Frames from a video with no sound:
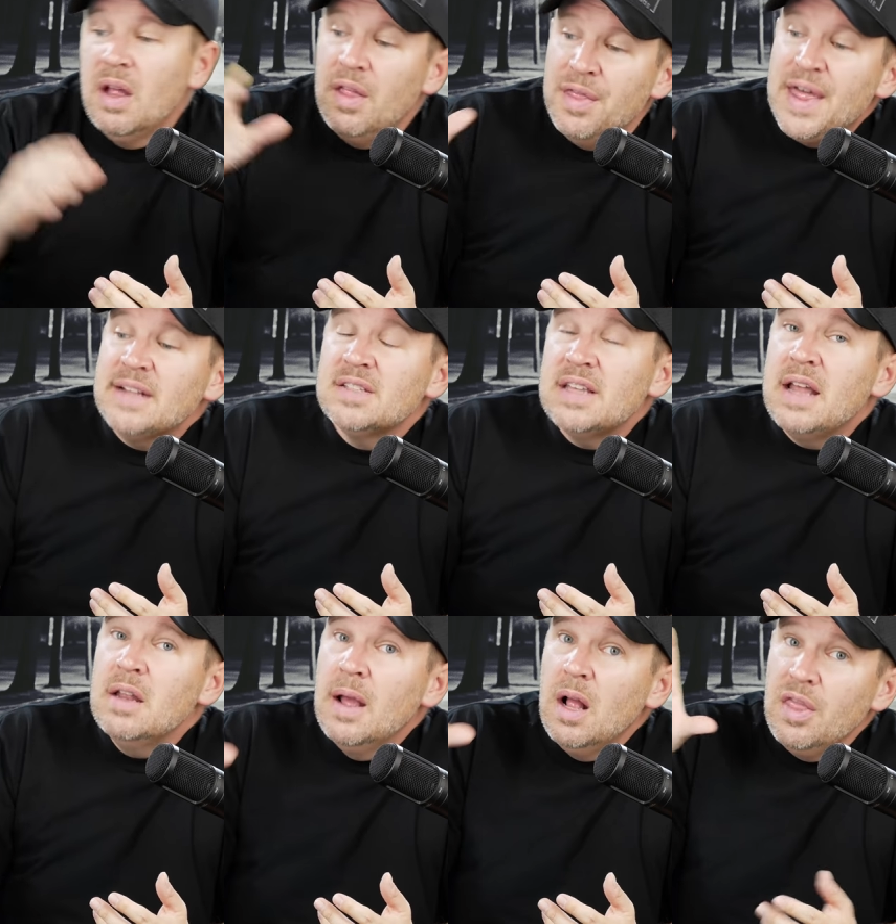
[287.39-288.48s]
That
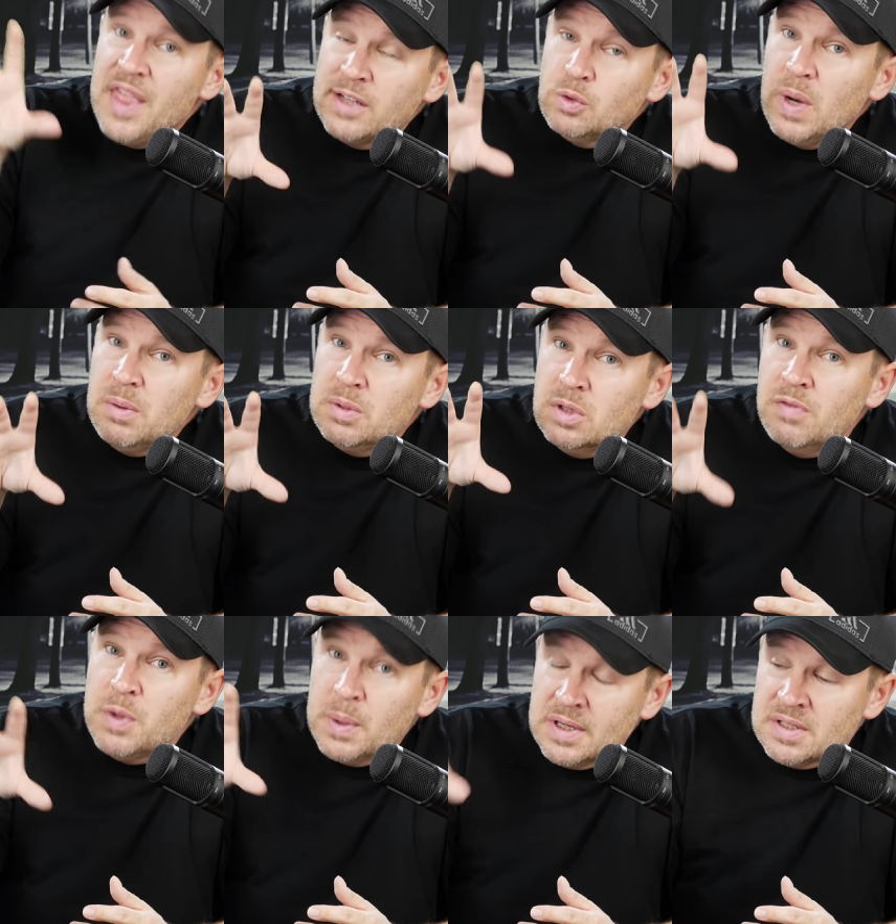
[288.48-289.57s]
said, that's what I would do
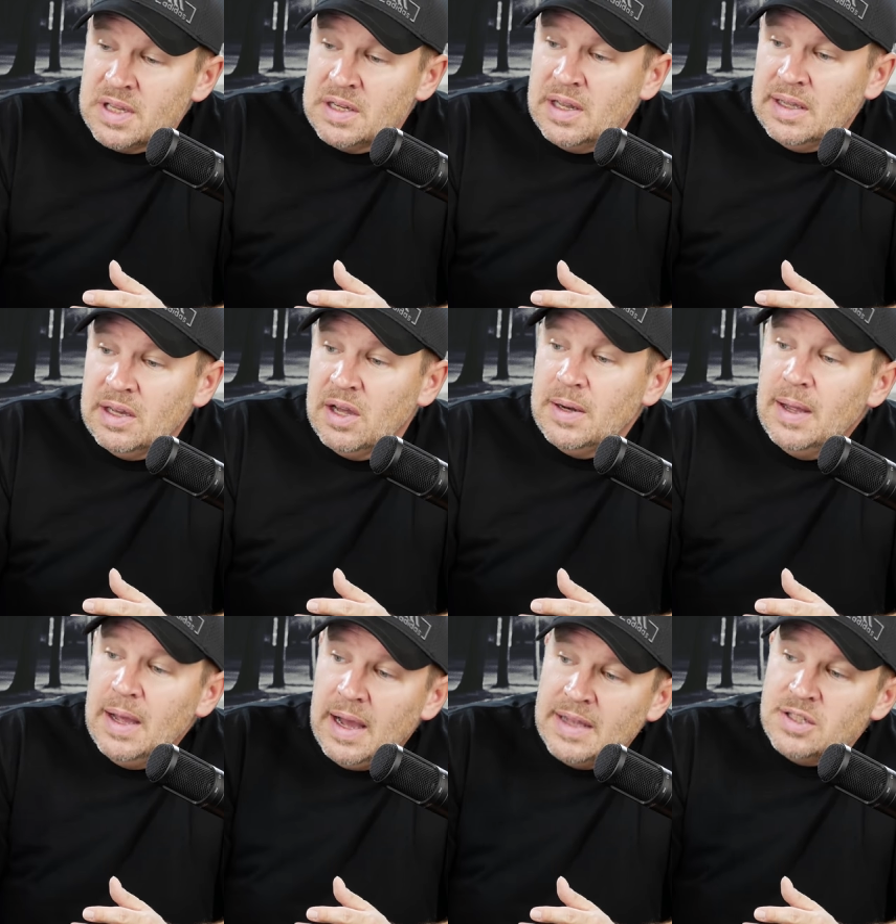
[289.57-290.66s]
if you were going to stay Nikon.
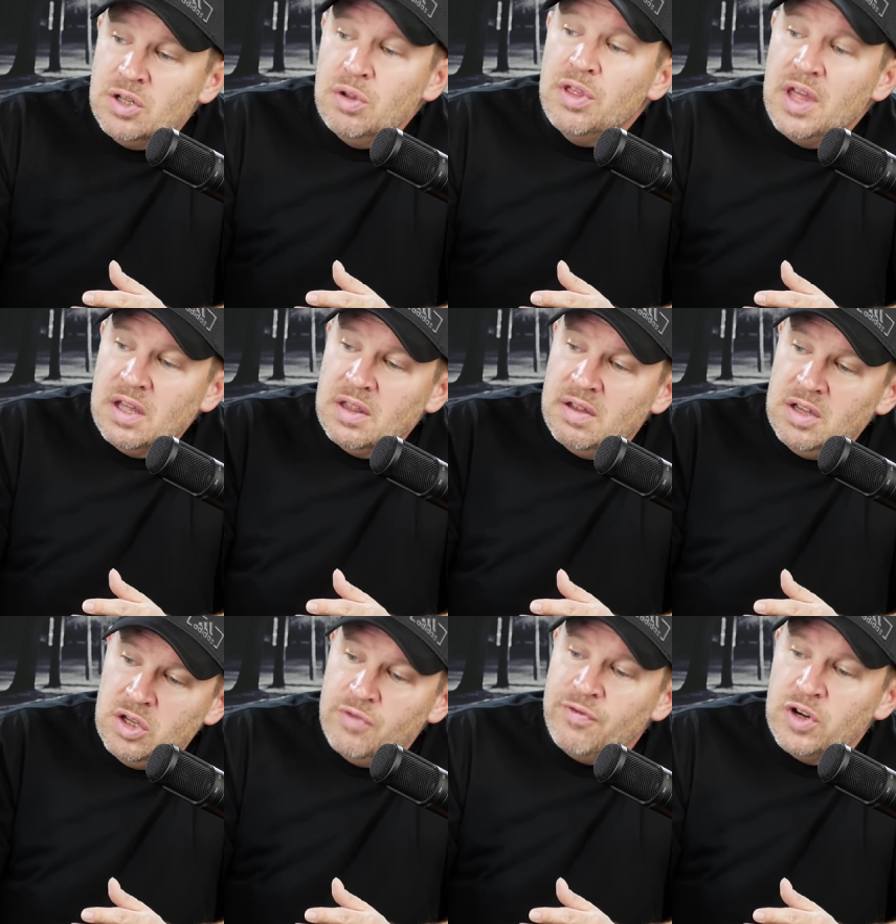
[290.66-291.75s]
I do think that
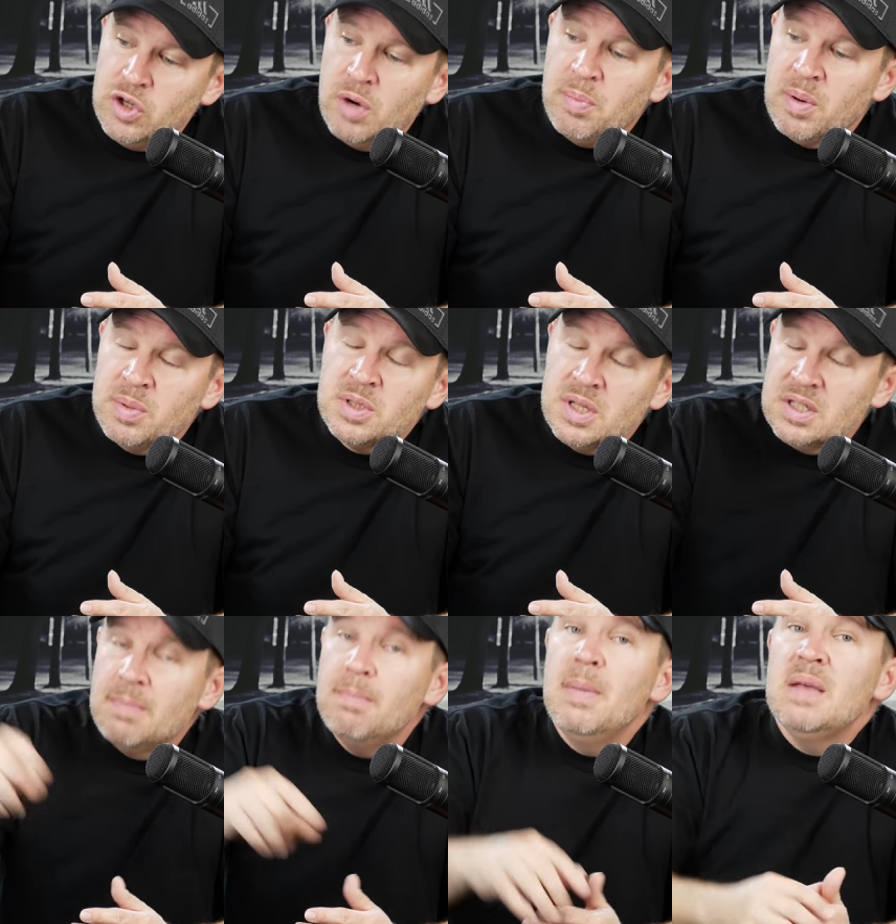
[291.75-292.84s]
you, for your purposes,
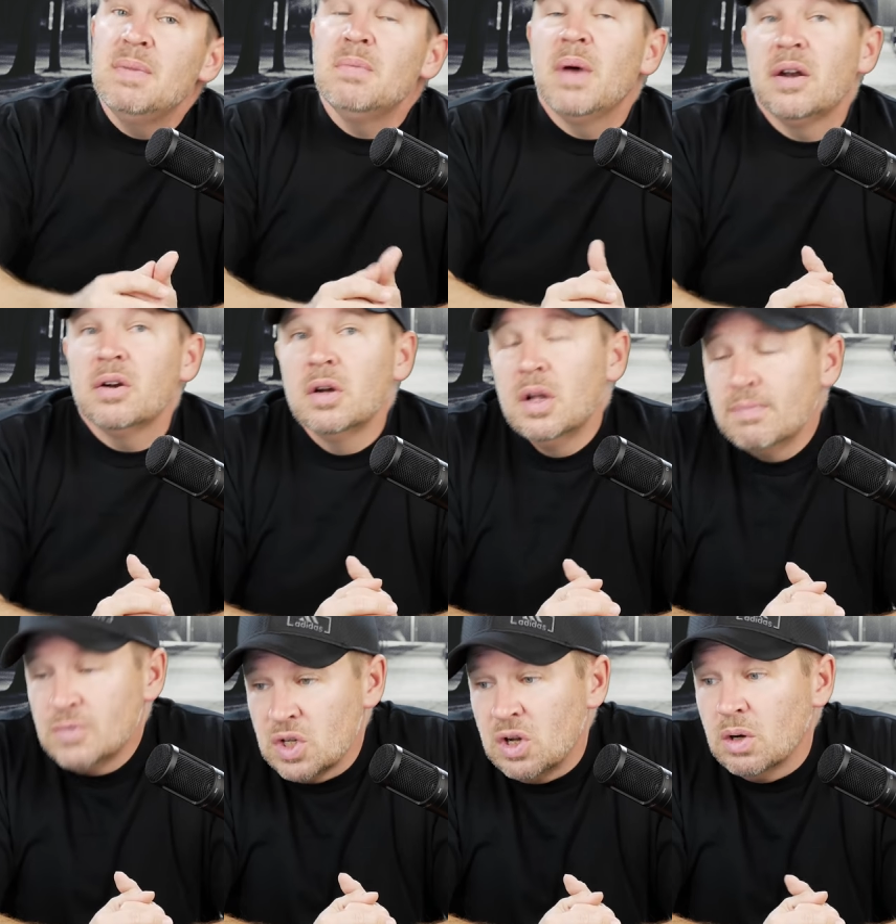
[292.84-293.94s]
it may be better
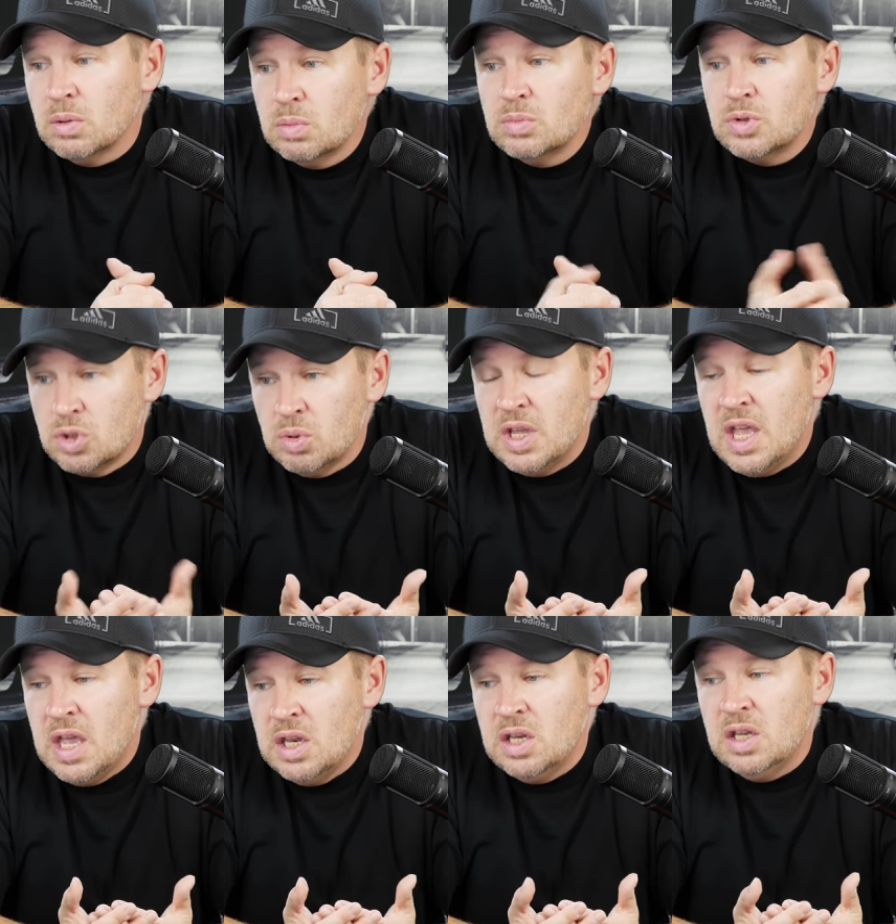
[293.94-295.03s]
to go to the
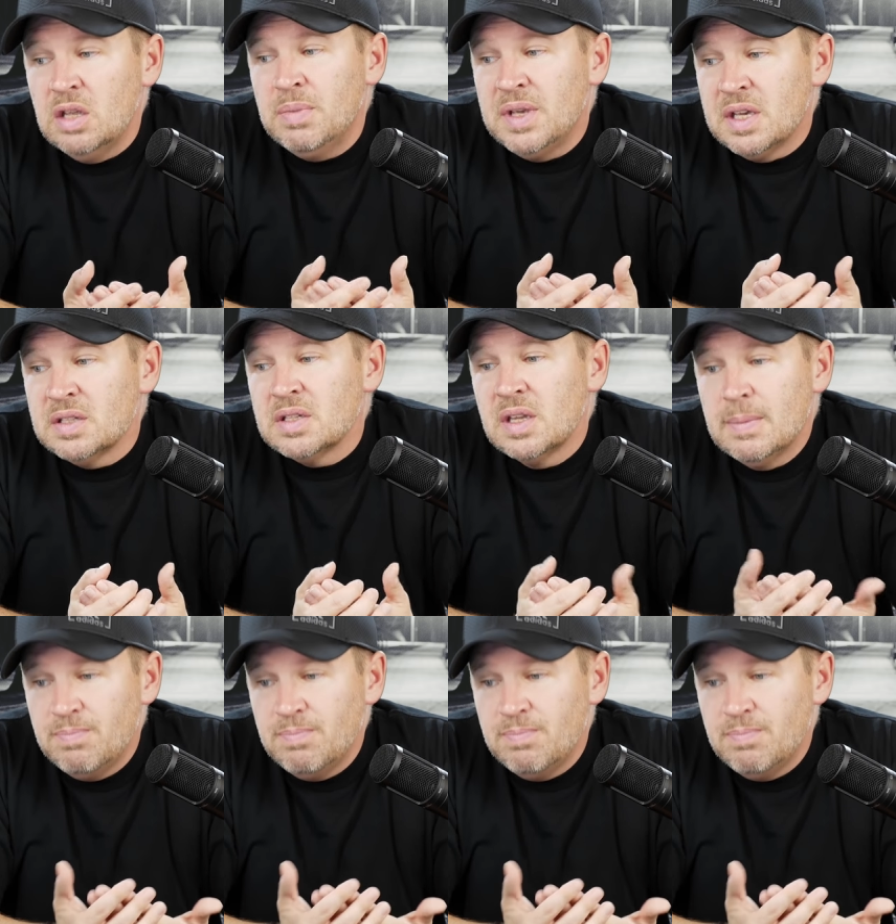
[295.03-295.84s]
eighty D because